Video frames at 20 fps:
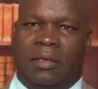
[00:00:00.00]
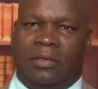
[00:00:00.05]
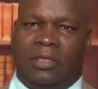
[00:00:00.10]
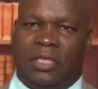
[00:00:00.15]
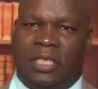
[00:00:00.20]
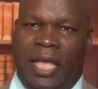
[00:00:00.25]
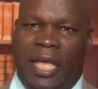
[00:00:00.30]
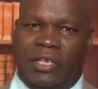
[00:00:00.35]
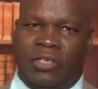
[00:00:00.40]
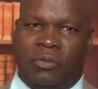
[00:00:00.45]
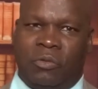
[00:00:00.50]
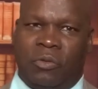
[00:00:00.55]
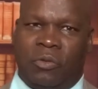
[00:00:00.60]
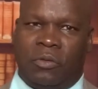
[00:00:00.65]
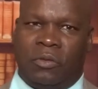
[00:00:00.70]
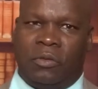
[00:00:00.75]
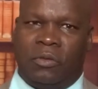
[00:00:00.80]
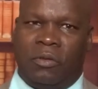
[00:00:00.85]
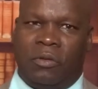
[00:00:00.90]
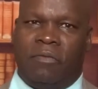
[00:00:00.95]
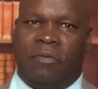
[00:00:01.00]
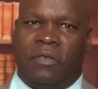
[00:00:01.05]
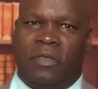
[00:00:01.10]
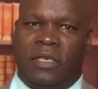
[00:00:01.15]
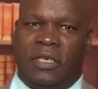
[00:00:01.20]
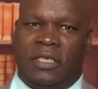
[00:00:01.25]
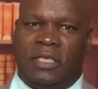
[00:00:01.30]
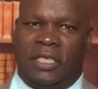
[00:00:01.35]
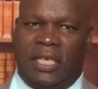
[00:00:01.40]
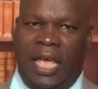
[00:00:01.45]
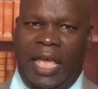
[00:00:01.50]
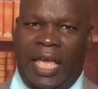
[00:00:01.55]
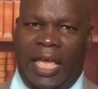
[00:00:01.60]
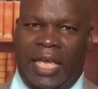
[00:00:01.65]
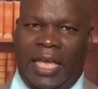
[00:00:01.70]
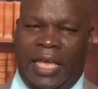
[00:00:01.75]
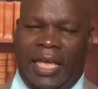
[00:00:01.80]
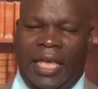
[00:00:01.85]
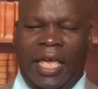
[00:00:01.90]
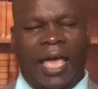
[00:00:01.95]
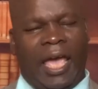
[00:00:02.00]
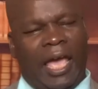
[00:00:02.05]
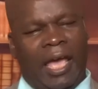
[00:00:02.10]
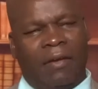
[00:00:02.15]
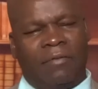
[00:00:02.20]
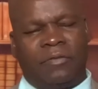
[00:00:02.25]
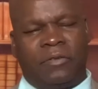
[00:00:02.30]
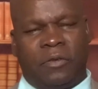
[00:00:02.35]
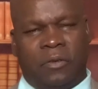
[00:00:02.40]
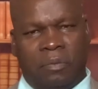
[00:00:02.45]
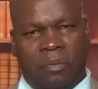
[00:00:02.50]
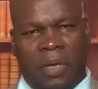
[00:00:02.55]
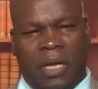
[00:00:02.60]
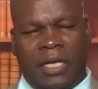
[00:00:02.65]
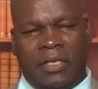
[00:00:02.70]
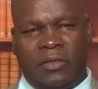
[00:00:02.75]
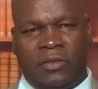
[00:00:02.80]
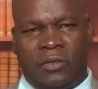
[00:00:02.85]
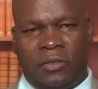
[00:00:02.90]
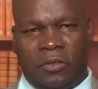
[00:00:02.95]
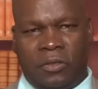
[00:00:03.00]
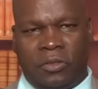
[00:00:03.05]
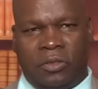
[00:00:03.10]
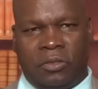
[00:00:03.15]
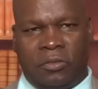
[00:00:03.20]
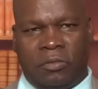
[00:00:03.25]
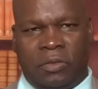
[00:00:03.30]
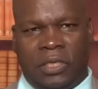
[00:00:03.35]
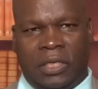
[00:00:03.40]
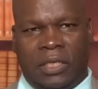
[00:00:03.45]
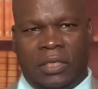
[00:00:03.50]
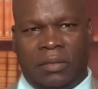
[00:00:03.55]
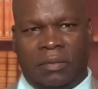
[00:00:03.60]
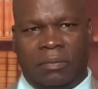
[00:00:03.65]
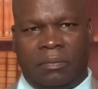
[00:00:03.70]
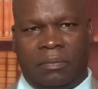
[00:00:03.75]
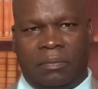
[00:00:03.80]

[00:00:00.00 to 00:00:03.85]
scheduled for the day after my surgery.